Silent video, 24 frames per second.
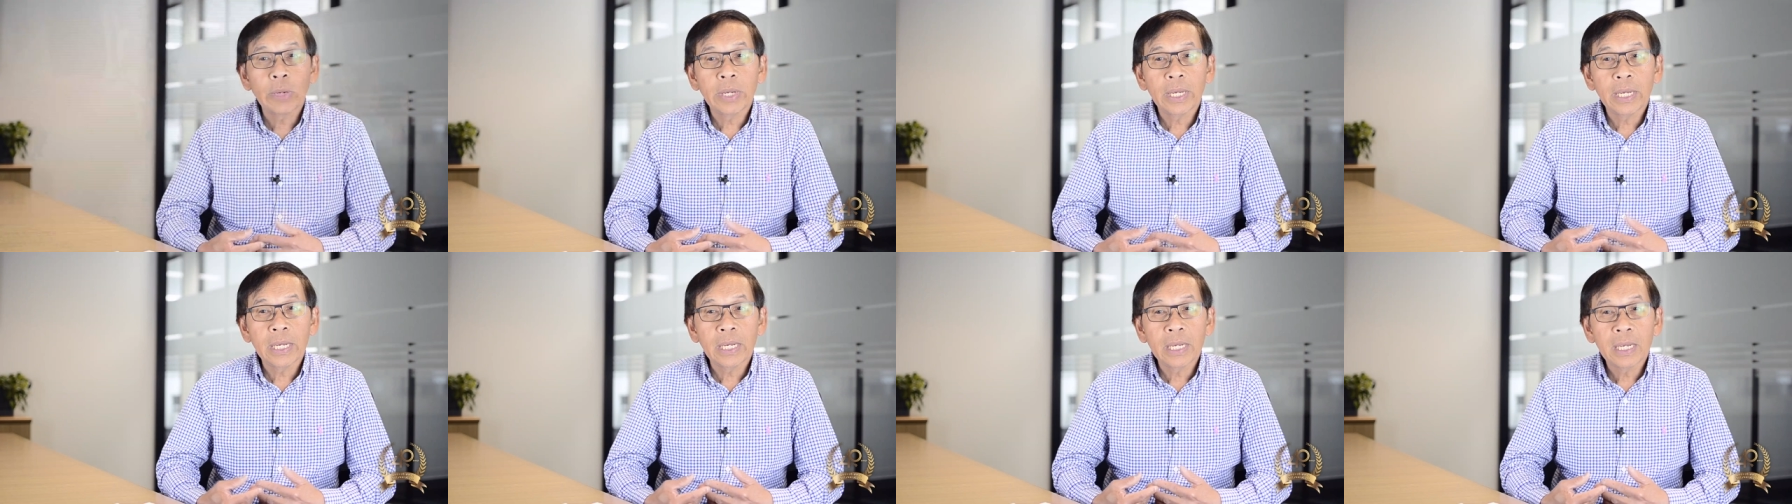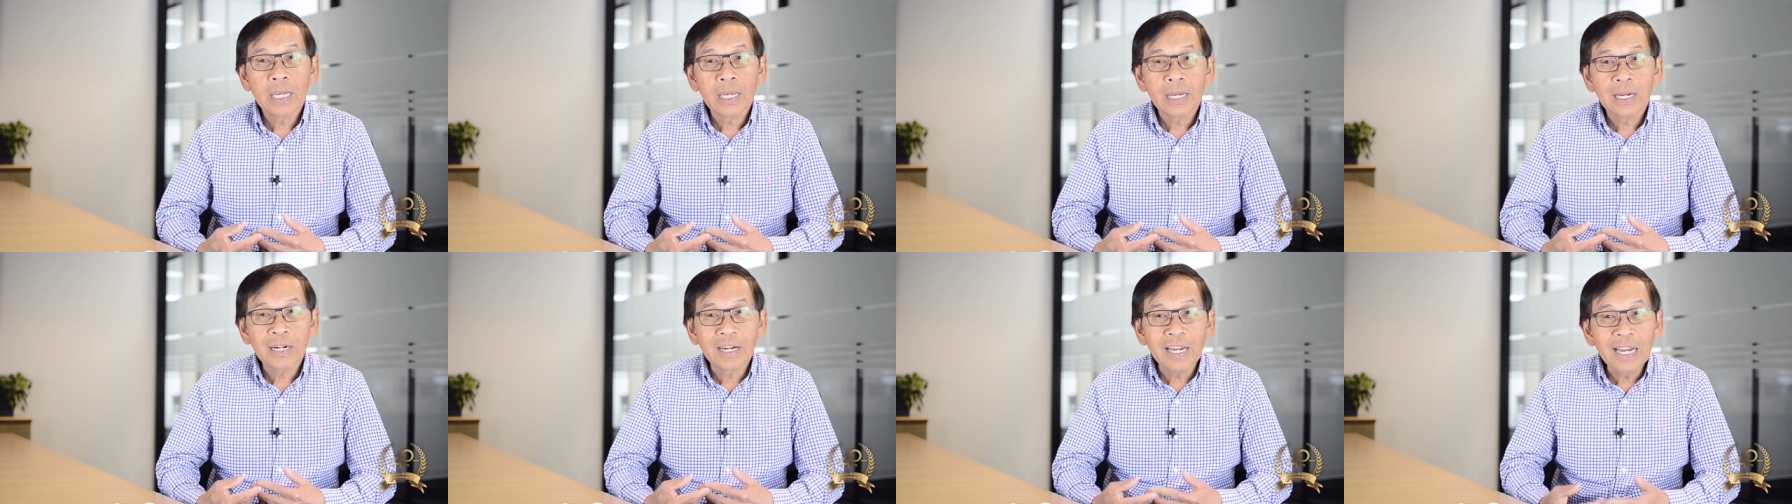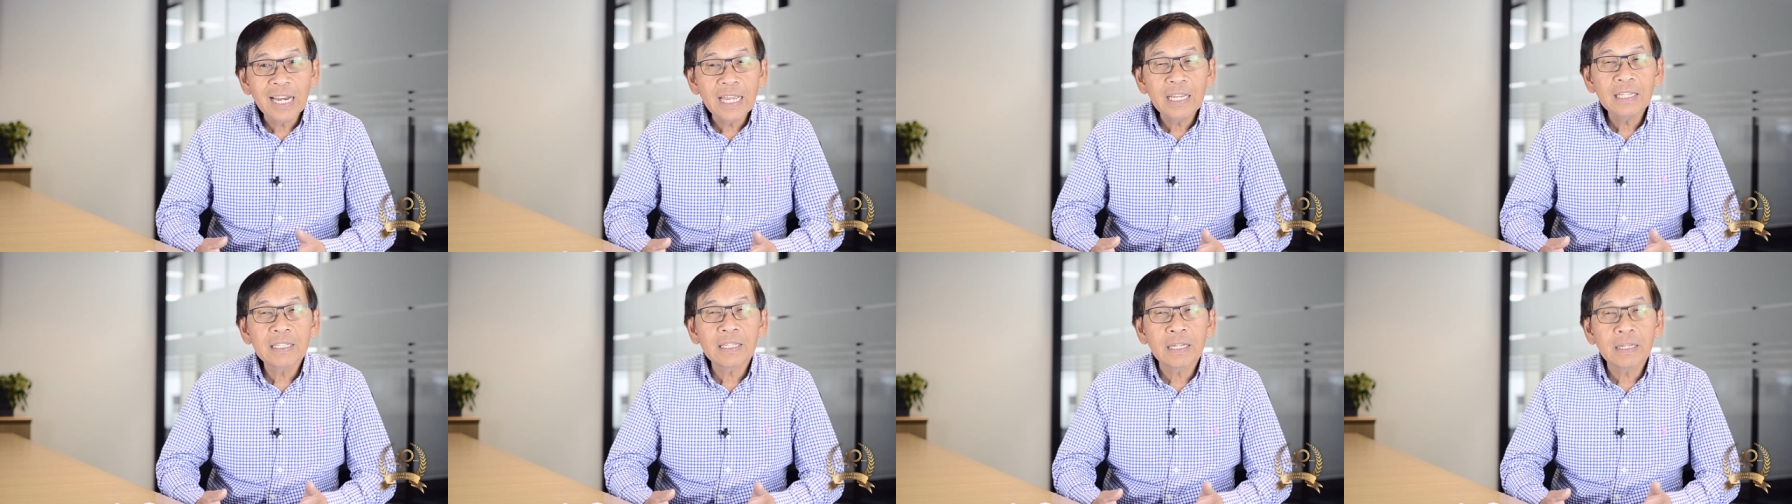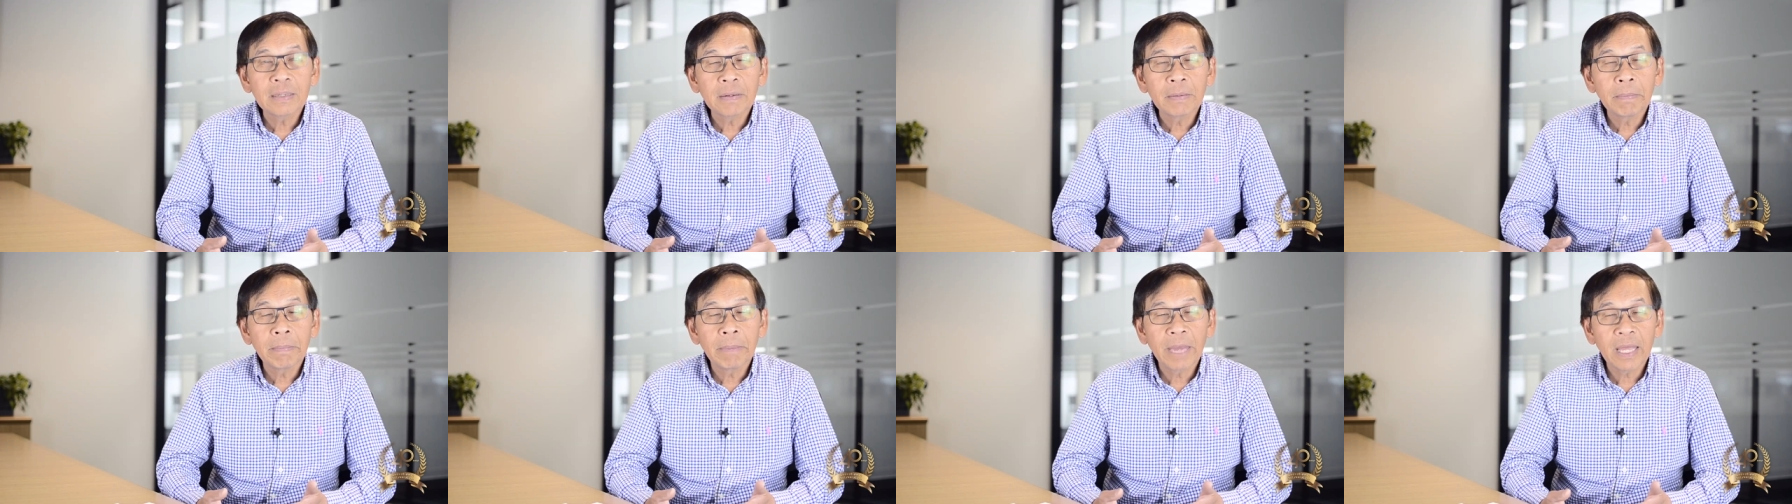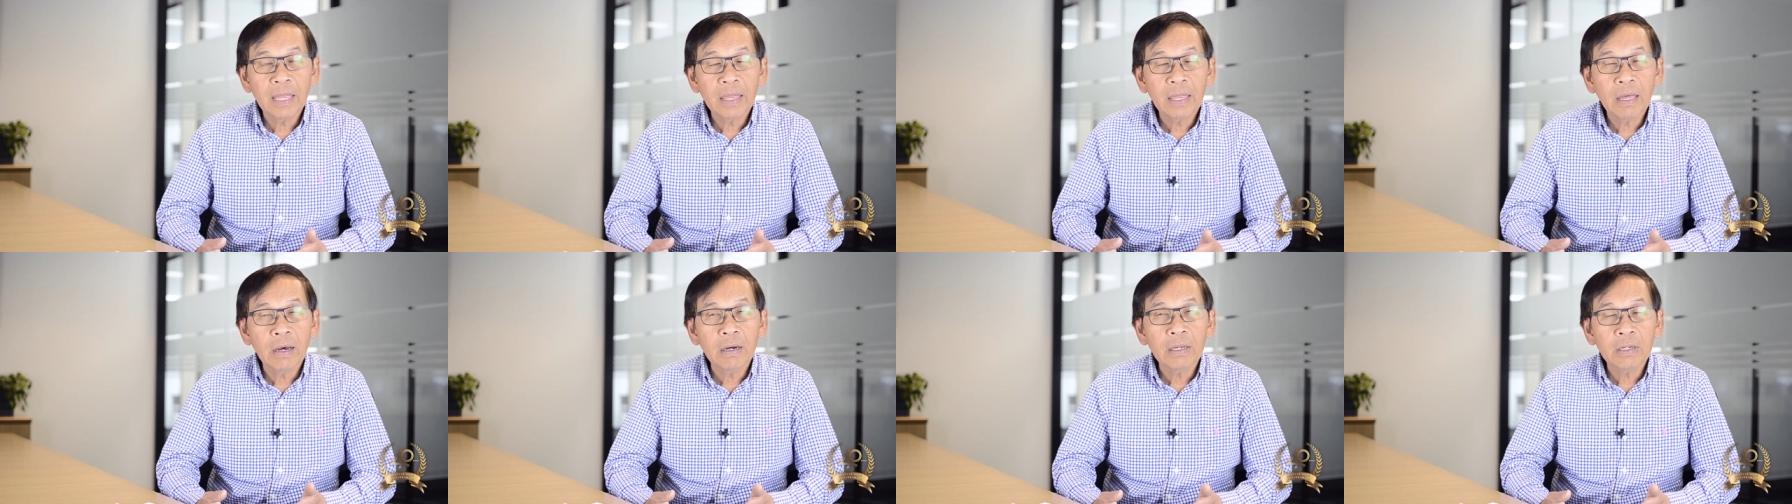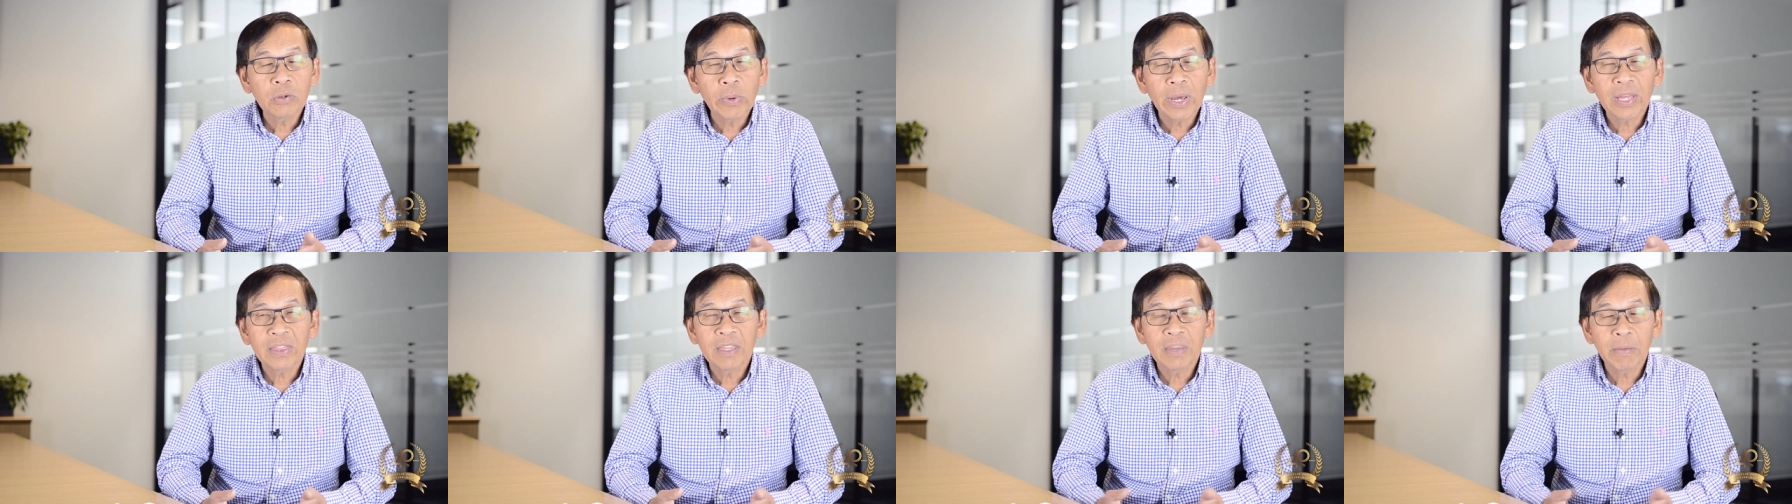we release a method,
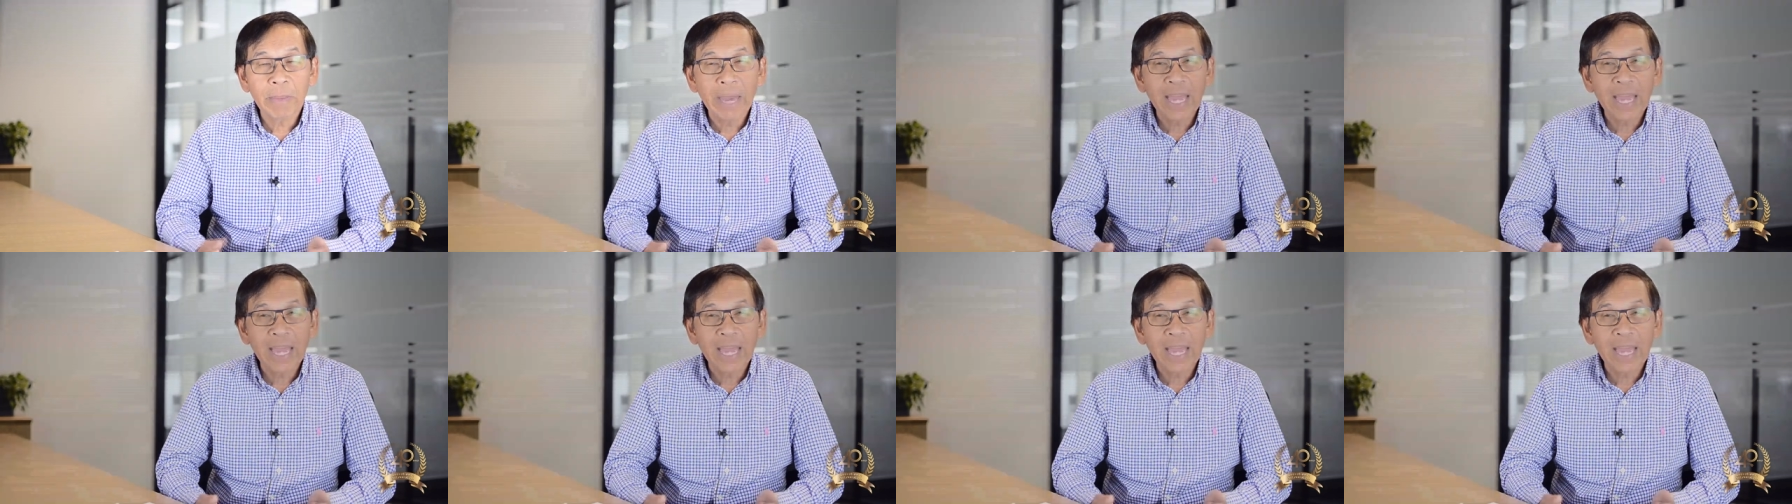we are the